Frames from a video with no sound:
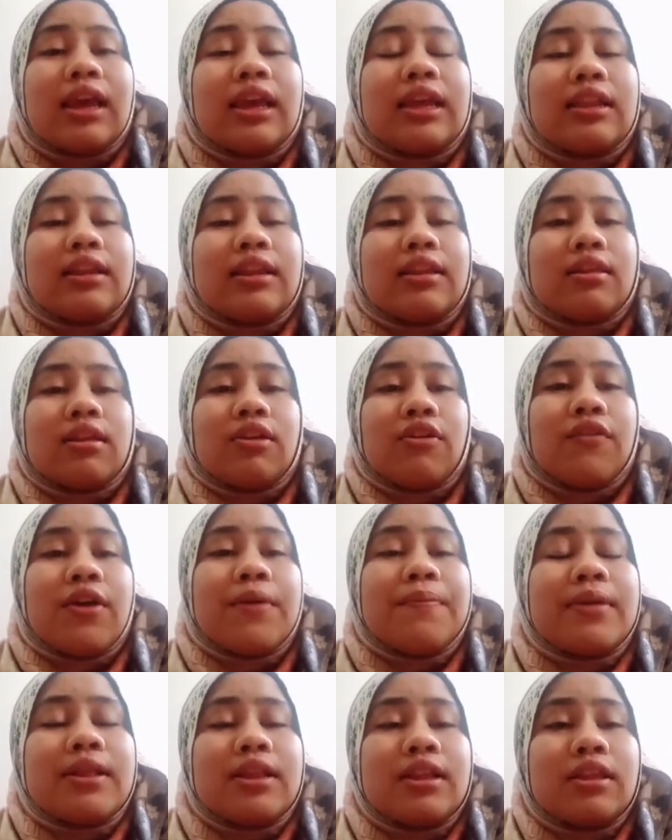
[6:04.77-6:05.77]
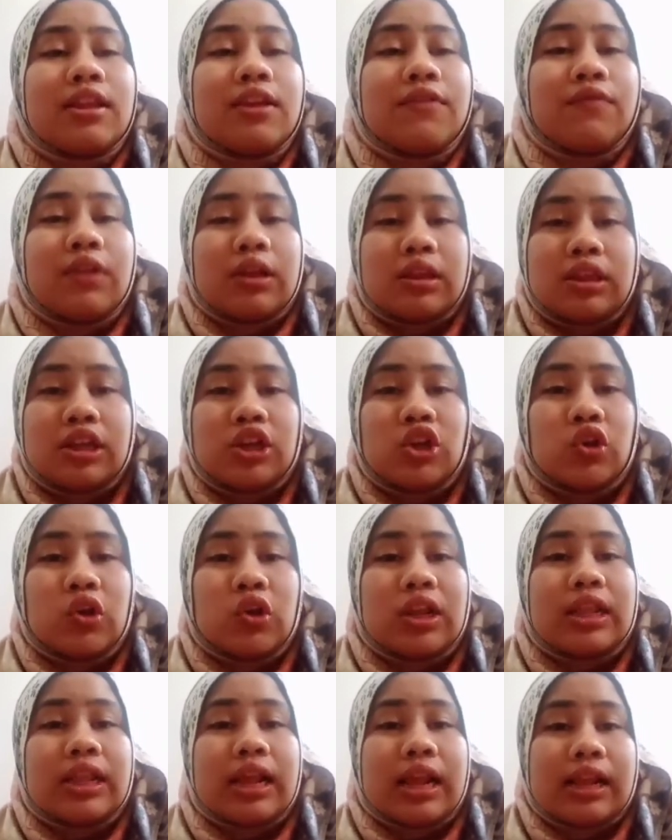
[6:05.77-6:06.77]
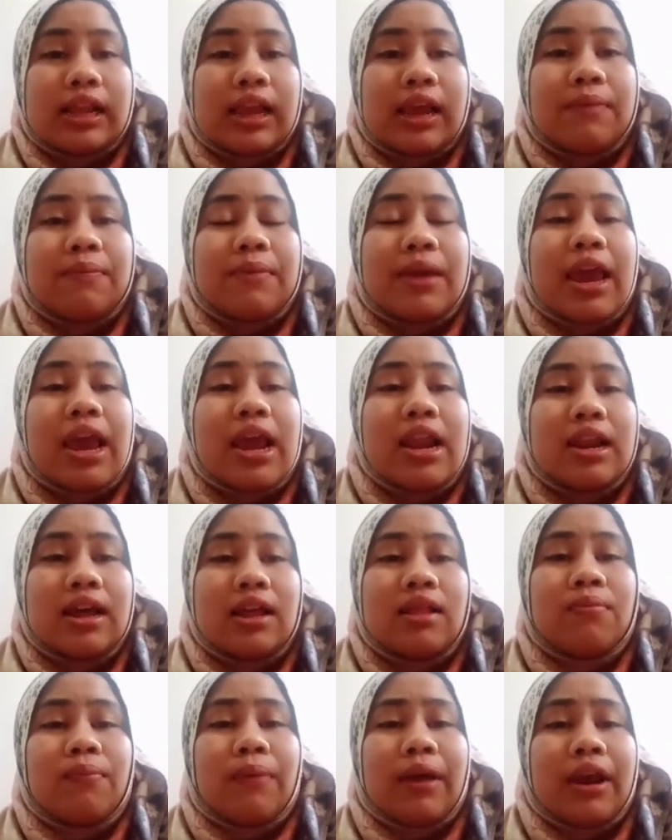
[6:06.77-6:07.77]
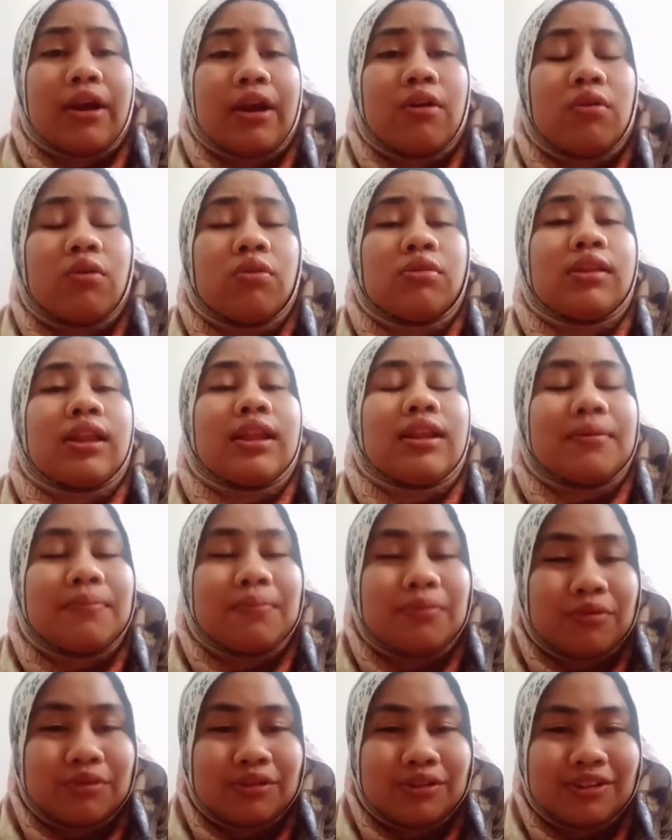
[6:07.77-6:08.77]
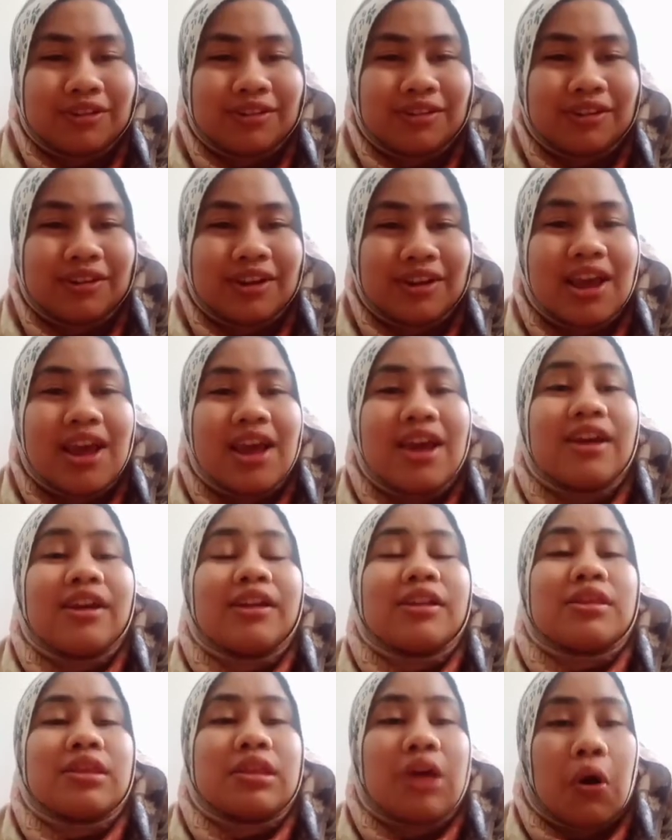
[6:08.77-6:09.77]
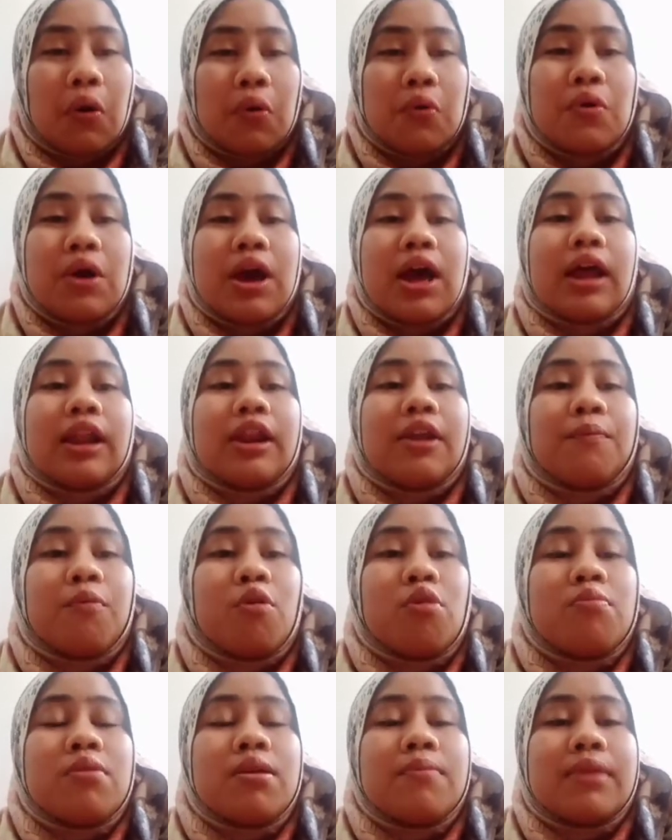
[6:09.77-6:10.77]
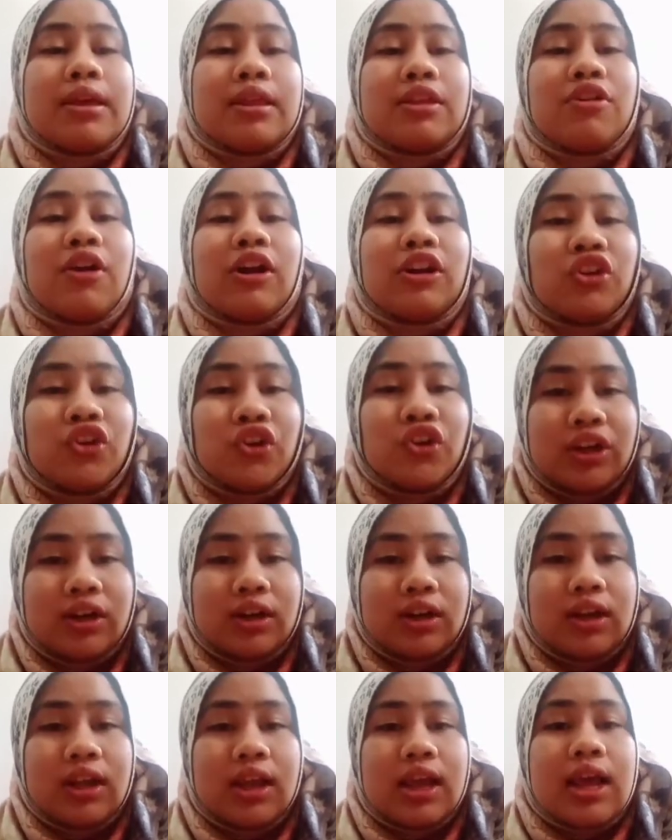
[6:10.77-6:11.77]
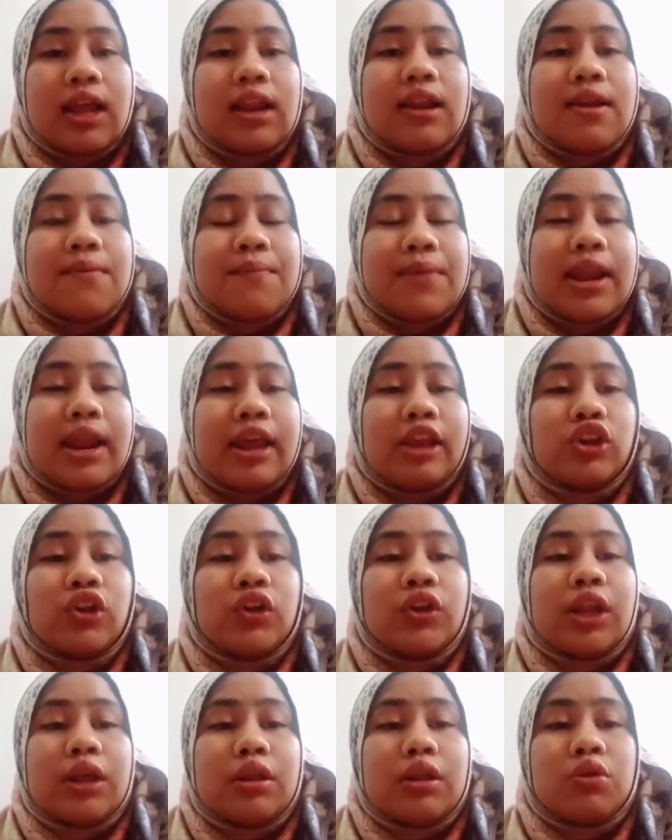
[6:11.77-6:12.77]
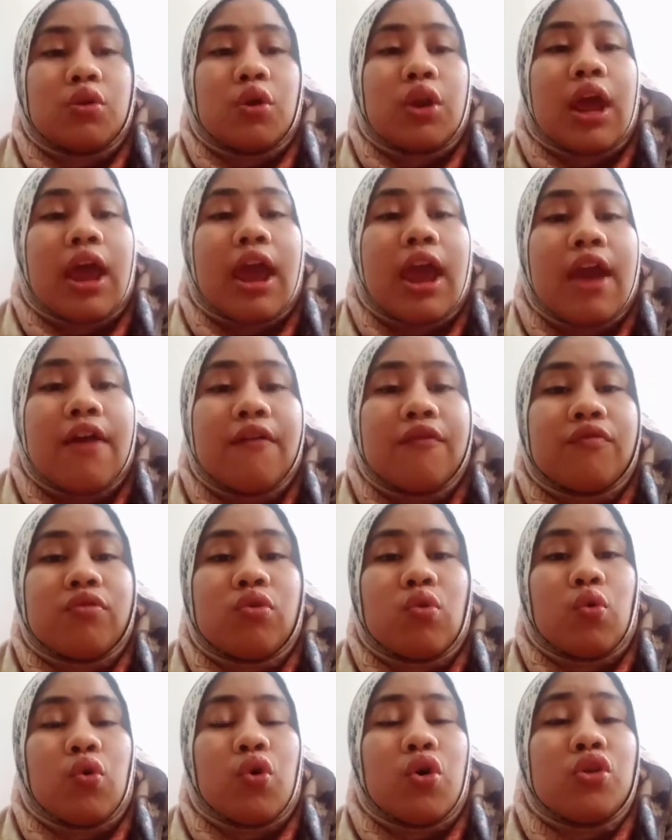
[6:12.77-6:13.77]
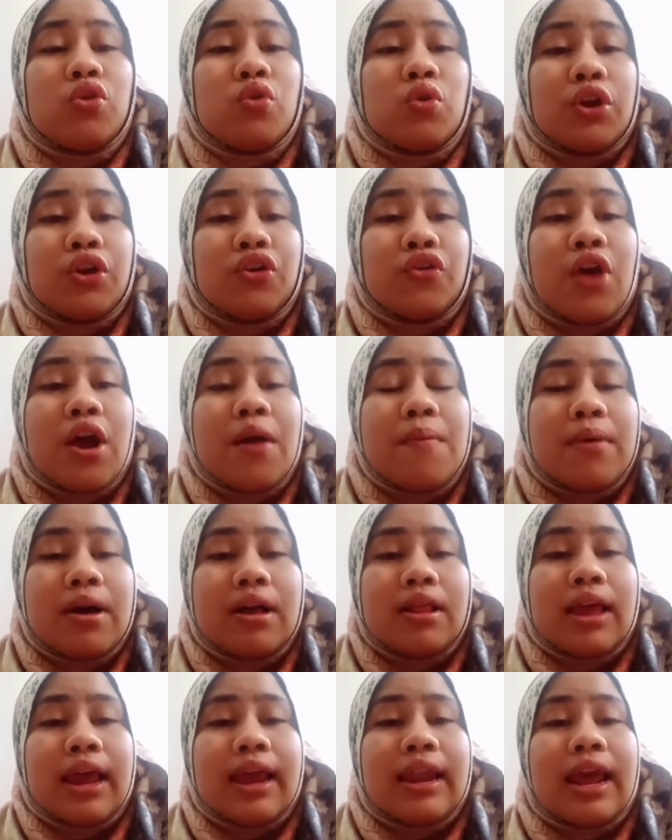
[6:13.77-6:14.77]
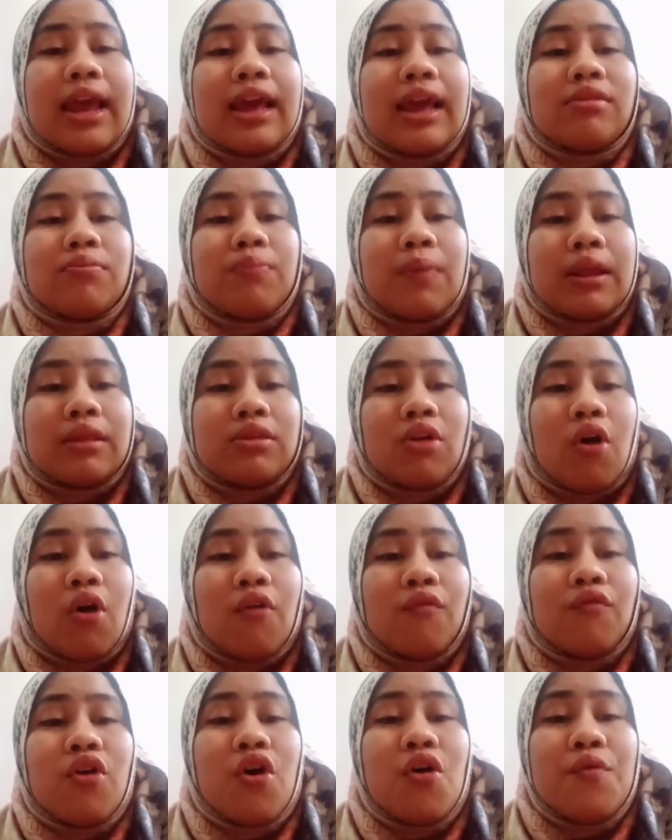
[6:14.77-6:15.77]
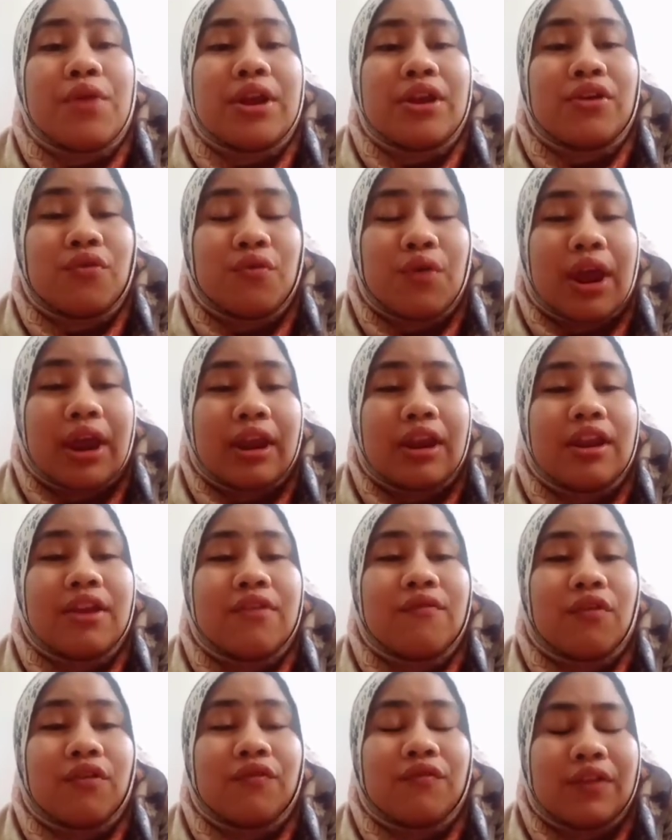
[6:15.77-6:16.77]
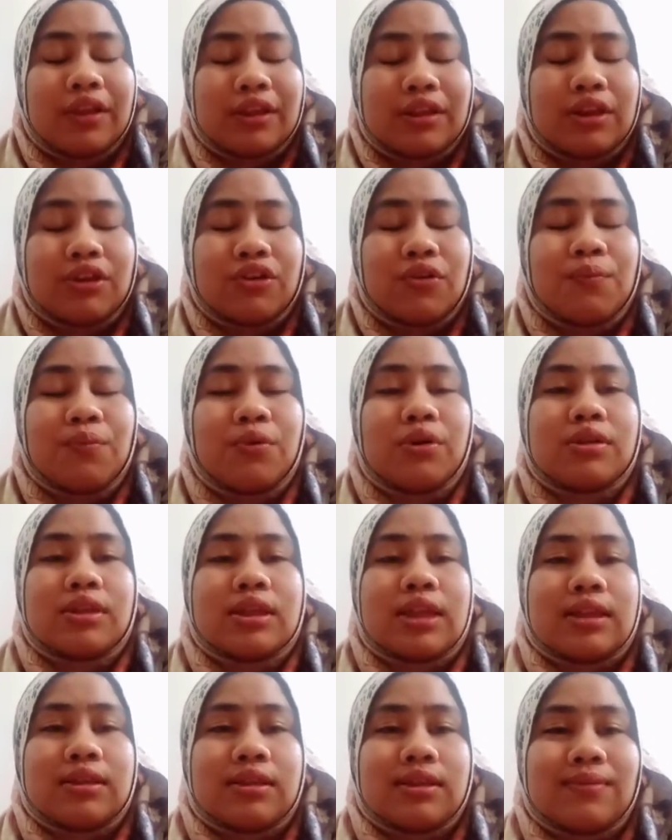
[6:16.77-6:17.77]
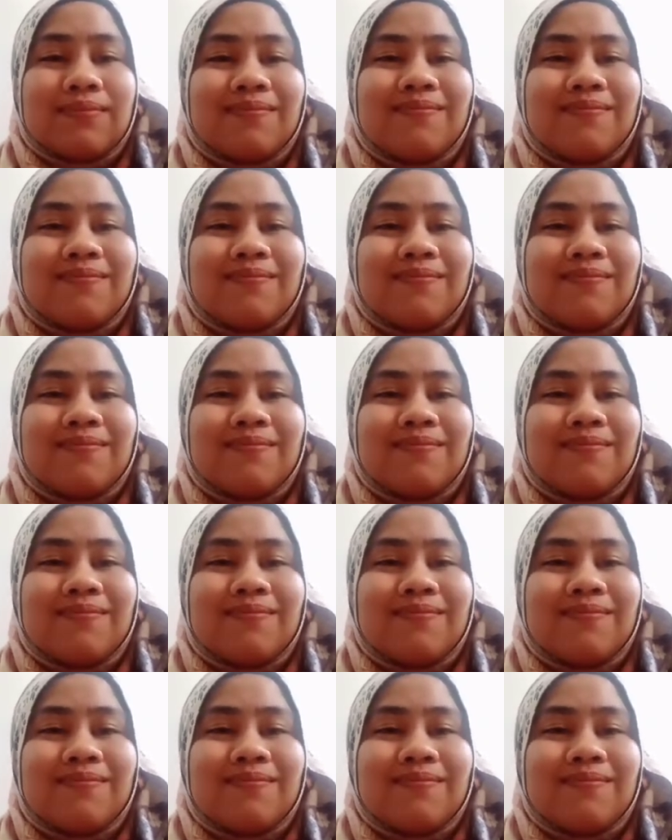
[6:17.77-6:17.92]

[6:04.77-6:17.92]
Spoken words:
It is a repetitive decision that can be handled by a routine approach. So, the problem is structured. The manager does not have to go to the trouble and expense of going through an involved decision process.